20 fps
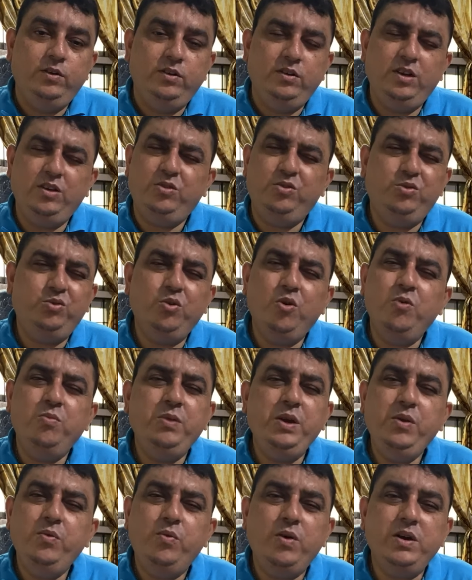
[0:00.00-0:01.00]
There's so
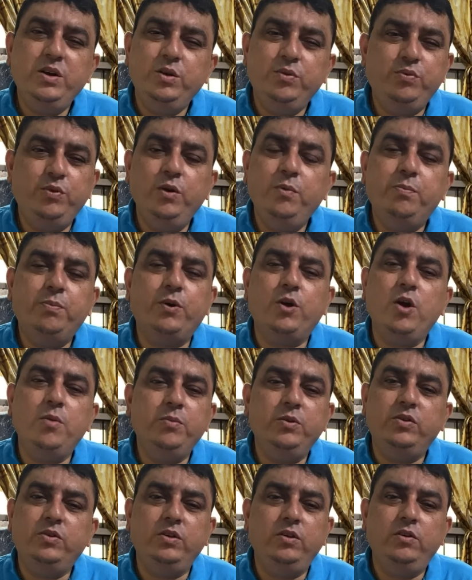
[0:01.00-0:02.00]
many wonderful
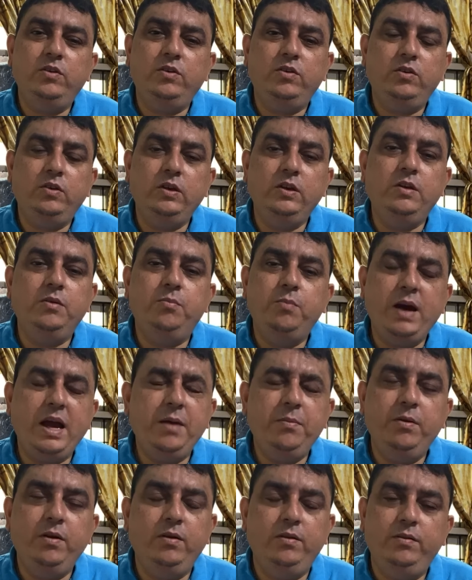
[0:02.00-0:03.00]
promises in the
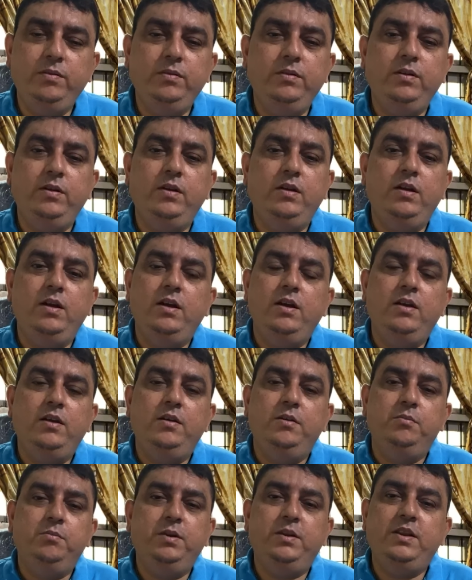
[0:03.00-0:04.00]
Bible,
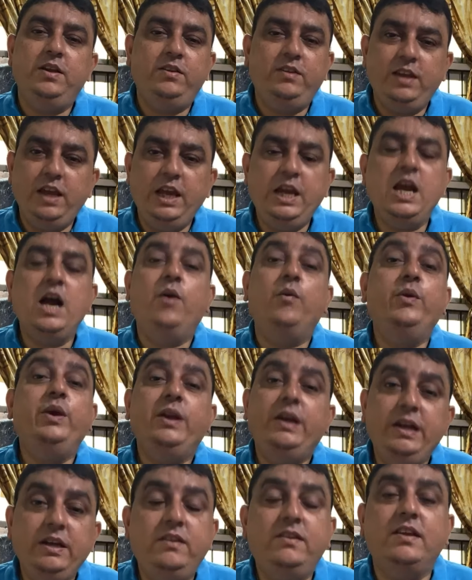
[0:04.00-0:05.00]
but they say, yeah, we
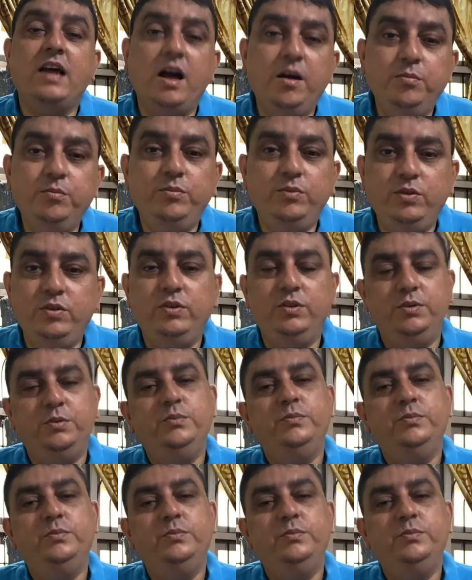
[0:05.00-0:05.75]
read Psalms.